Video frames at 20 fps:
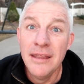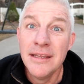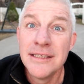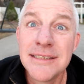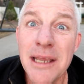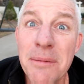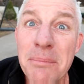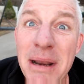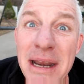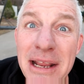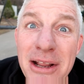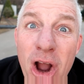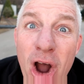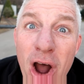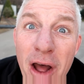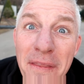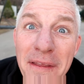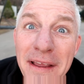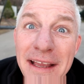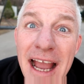Somebody
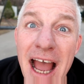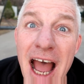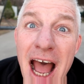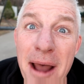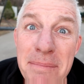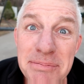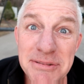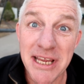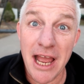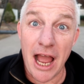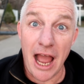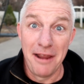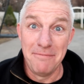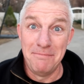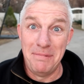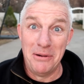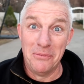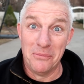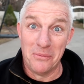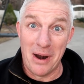call the cops!
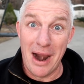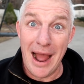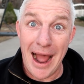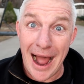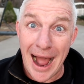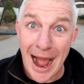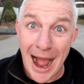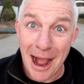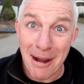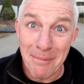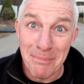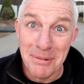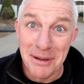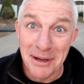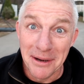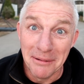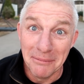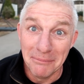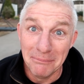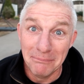I've been robbed!